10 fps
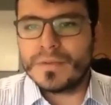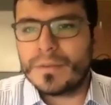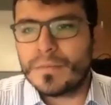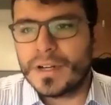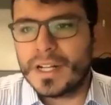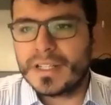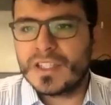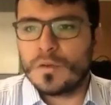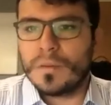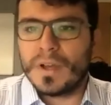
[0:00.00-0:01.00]
at predicts
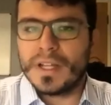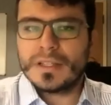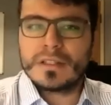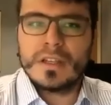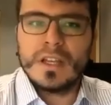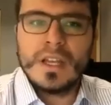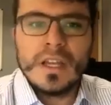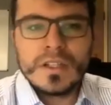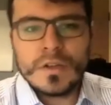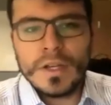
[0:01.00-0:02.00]
extreme events.
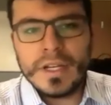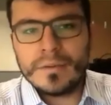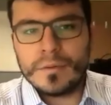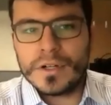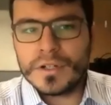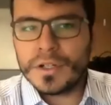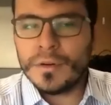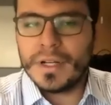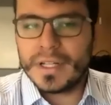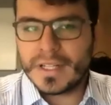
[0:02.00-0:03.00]
So here we're
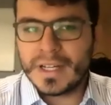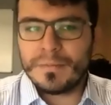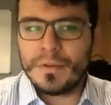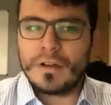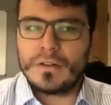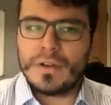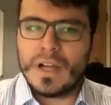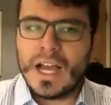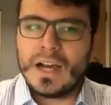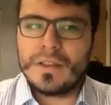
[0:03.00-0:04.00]
showing a scatter plot of
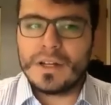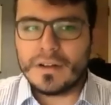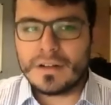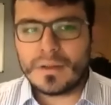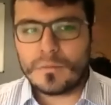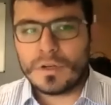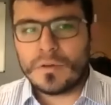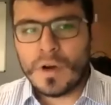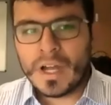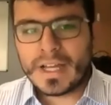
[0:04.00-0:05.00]
how the unit on the
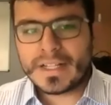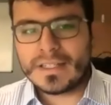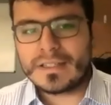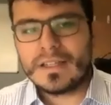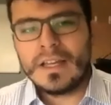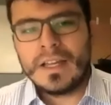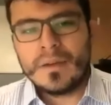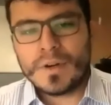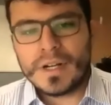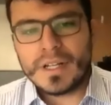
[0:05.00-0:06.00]
y-axis
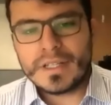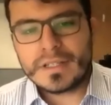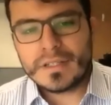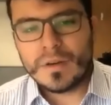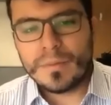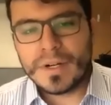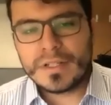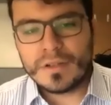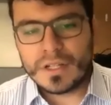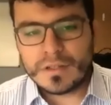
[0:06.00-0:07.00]
predicts compares
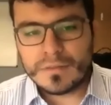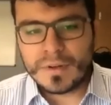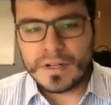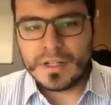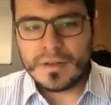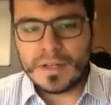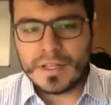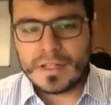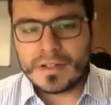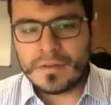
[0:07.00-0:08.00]
the, the,
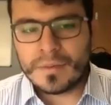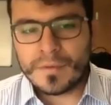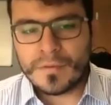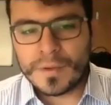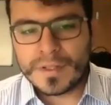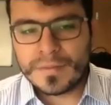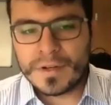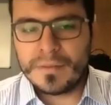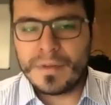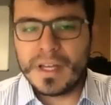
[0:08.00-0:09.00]
the, traffic performance
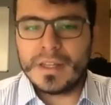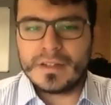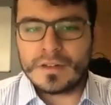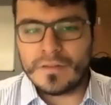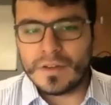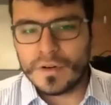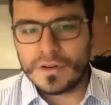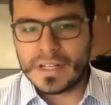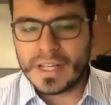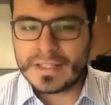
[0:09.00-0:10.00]
predicted by the traffic model on
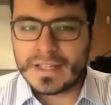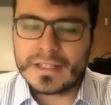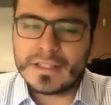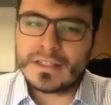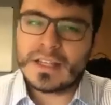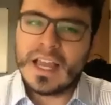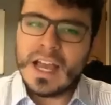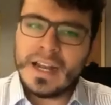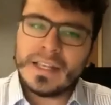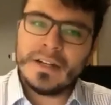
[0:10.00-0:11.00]
the x-axis.
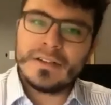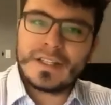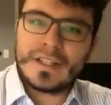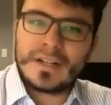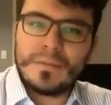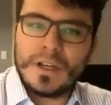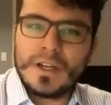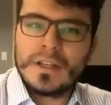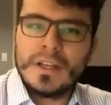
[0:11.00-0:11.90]
And here the scatter plot,